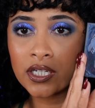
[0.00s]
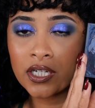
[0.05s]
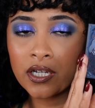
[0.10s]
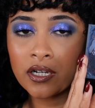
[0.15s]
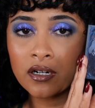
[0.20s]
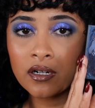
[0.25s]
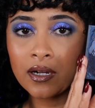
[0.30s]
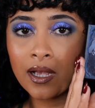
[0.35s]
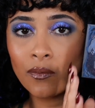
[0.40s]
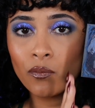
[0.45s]

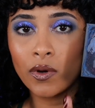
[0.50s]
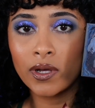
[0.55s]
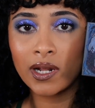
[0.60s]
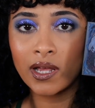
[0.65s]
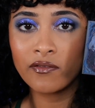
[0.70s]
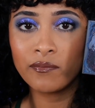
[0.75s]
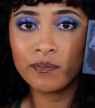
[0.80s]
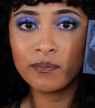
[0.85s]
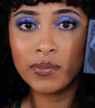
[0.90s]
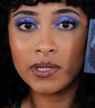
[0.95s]
here, and when
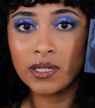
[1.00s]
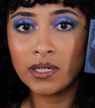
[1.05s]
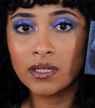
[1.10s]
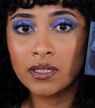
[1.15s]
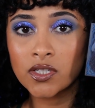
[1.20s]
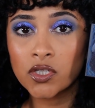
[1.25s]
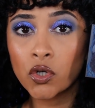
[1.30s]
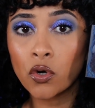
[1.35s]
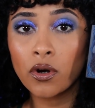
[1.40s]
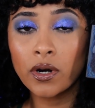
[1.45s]
I've been
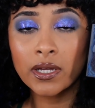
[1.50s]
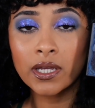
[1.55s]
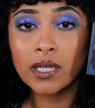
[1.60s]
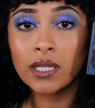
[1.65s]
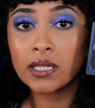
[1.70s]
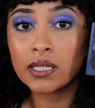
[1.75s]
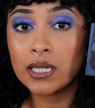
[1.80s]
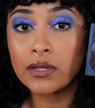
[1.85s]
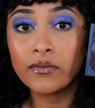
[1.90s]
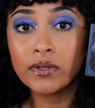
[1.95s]
storing
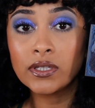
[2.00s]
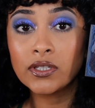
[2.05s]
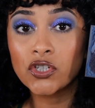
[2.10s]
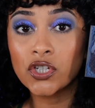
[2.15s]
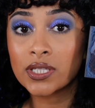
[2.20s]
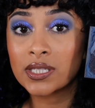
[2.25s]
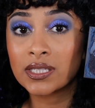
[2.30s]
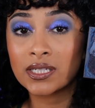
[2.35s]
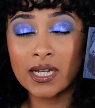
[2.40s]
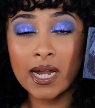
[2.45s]
it even
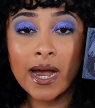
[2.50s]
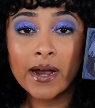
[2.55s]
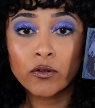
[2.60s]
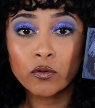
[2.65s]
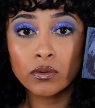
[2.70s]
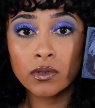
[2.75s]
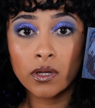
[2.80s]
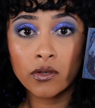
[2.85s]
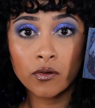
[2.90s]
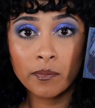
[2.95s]
just stacked
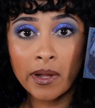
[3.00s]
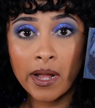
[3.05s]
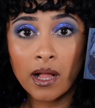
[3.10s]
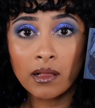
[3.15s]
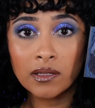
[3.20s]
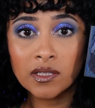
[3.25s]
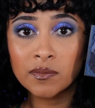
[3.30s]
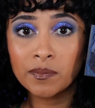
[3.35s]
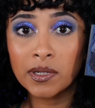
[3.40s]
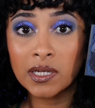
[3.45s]
with other
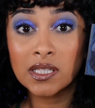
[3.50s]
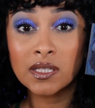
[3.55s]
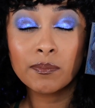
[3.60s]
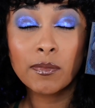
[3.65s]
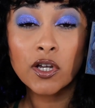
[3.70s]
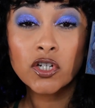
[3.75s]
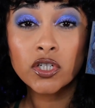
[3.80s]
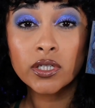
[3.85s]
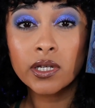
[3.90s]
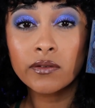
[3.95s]
palettes,
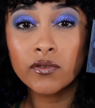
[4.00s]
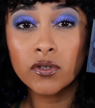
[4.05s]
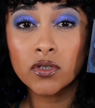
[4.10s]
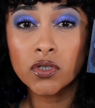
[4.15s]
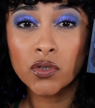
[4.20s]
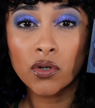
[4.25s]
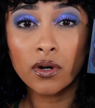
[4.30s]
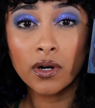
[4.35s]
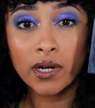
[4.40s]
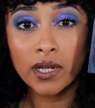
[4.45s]
especially if you
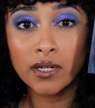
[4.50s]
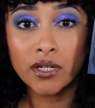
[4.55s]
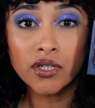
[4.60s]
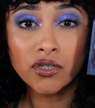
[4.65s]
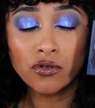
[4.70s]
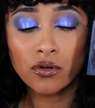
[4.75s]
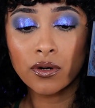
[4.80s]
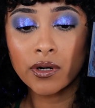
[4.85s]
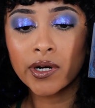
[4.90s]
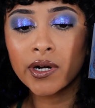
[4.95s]
store it in a
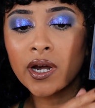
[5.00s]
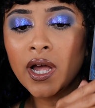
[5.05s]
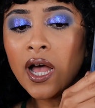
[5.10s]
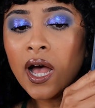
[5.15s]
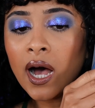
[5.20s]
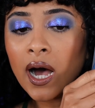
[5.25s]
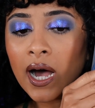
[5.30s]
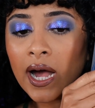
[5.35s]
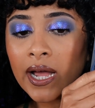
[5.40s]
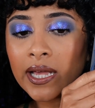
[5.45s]
drawer,
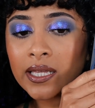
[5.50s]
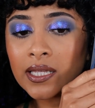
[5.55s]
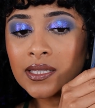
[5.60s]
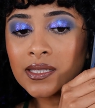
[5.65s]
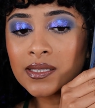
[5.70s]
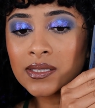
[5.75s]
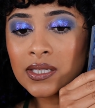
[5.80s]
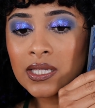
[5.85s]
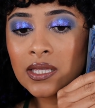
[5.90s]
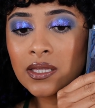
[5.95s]
I can
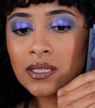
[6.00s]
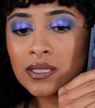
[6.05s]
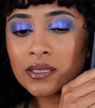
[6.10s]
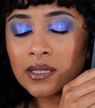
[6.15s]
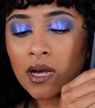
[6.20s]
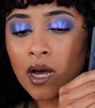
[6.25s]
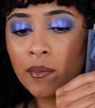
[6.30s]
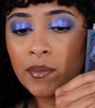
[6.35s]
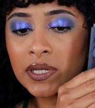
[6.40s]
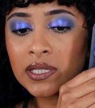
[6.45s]
see this
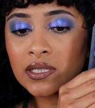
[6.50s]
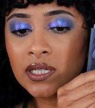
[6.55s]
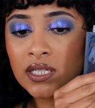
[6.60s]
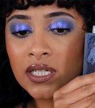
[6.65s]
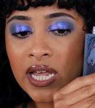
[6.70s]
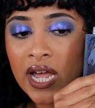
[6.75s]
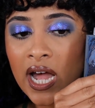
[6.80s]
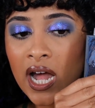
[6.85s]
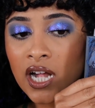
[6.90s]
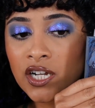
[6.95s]
coming
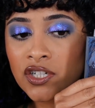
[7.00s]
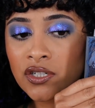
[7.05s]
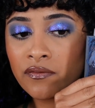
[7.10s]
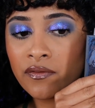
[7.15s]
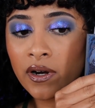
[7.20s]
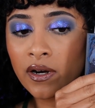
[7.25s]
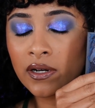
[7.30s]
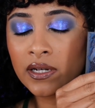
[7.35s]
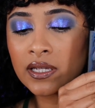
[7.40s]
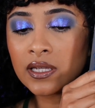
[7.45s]
detached
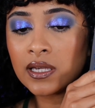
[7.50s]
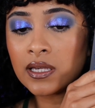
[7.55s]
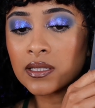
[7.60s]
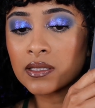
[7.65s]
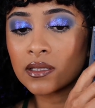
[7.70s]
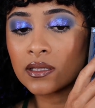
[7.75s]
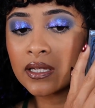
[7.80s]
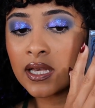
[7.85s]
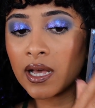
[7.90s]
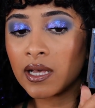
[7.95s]
very
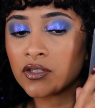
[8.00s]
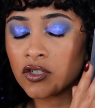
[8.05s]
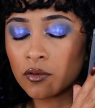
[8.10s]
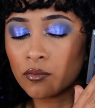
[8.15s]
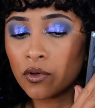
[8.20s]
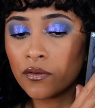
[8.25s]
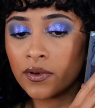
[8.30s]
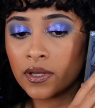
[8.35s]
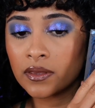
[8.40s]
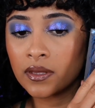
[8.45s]
easily as you're
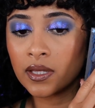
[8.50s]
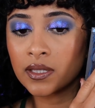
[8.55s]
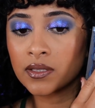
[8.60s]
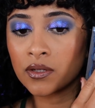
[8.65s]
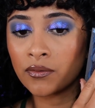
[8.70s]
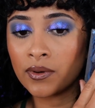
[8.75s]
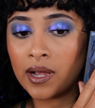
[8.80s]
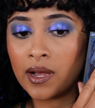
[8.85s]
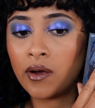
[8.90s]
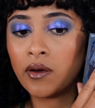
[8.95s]
moving things
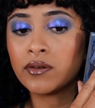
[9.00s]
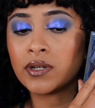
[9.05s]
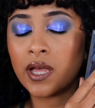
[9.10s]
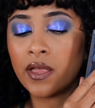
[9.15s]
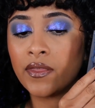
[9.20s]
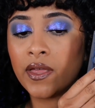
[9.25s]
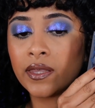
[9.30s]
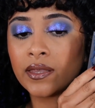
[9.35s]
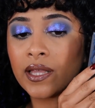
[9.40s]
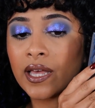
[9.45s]
around
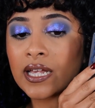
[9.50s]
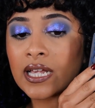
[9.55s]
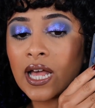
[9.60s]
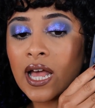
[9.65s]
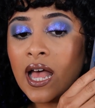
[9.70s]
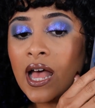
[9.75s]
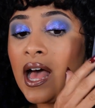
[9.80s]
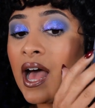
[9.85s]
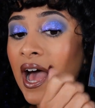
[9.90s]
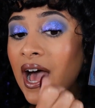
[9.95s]
and then like
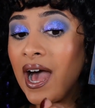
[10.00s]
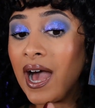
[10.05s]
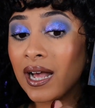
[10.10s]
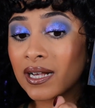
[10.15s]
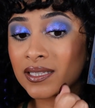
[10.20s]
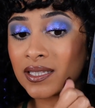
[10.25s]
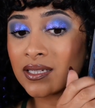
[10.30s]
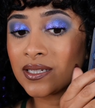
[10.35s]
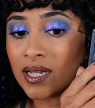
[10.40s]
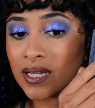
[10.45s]

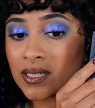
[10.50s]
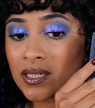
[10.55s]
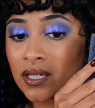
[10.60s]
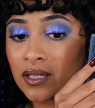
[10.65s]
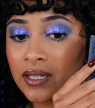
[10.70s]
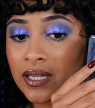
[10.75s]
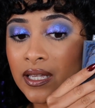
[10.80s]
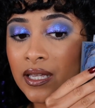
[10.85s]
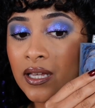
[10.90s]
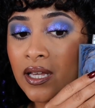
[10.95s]

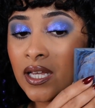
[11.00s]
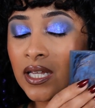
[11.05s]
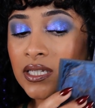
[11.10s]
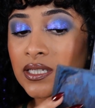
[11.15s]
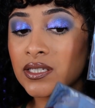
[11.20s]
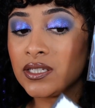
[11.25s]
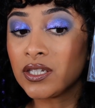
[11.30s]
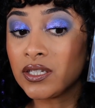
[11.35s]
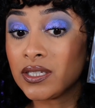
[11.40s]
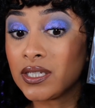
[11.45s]
accidentally
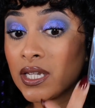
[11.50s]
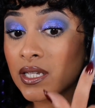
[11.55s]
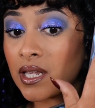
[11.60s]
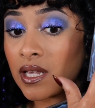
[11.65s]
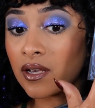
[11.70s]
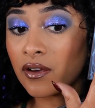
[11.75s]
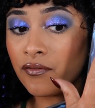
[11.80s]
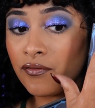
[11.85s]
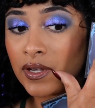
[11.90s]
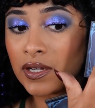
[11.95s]

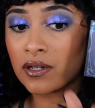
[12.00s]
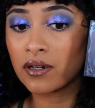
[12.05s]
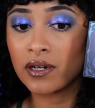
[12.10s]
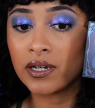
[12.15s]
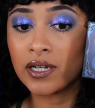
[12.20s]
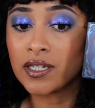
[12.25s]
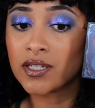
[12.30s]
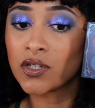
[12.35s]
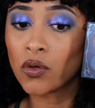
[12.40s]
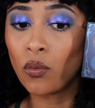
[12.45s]
digging a finger
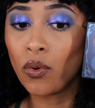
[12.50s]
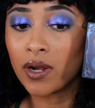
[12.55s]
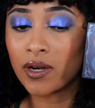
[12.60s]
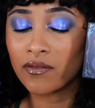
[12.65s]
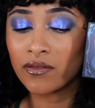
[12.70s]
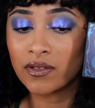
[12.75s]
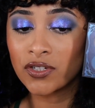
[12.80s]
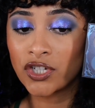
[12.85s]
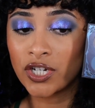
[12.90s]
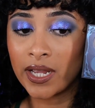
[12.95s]
into one
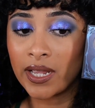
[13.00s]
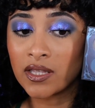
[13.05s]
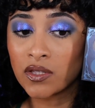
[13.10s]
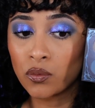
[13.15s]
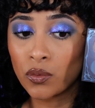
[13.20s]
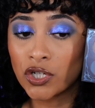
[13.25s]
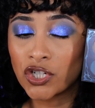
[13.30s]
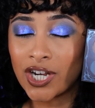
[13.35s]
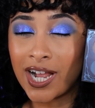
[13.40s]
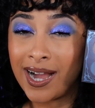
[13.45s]
of the shades,
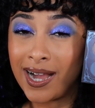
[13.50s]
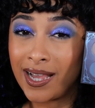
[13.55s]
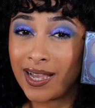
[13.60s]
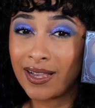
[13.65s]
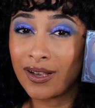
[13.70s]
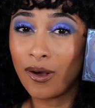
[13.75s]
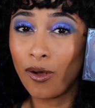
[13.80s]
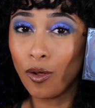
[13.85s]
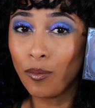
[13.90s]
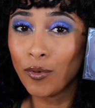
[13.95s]
which
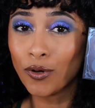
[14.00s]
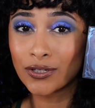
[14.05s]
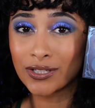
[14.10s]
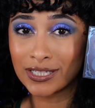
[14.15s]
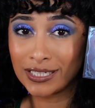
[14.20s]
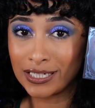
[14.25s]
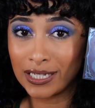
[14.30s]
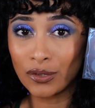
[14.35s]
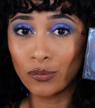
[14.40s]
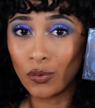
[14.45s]
I
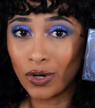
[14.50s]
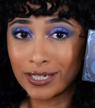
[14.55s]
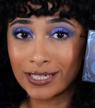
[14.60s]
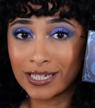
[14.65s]
almost did one